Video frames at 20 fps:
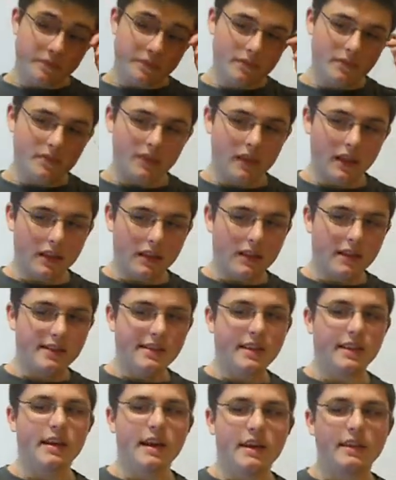This thing, I
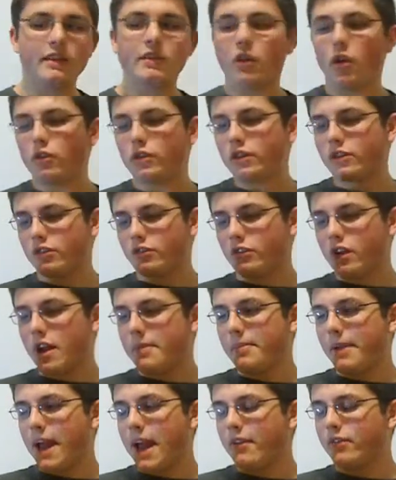think the only other gripe I have
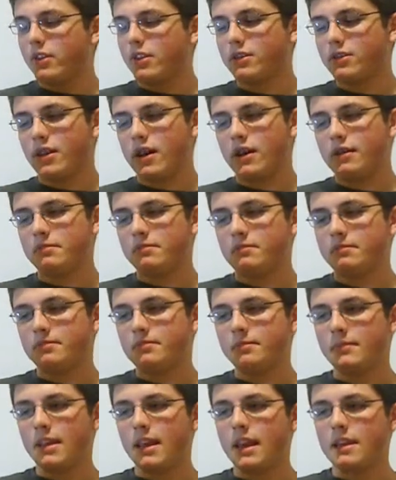with this gun
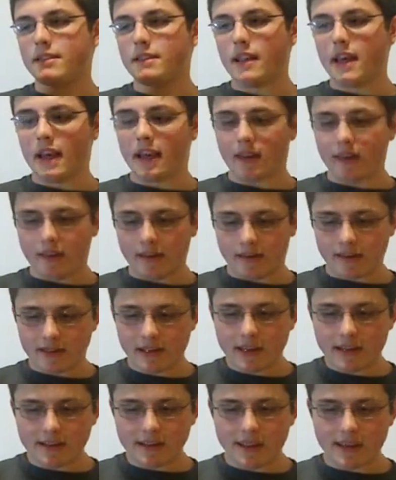is
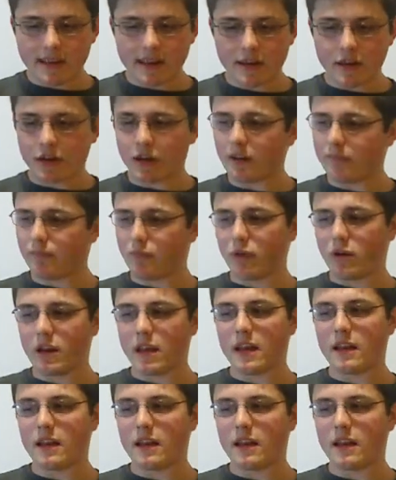TSD could have put in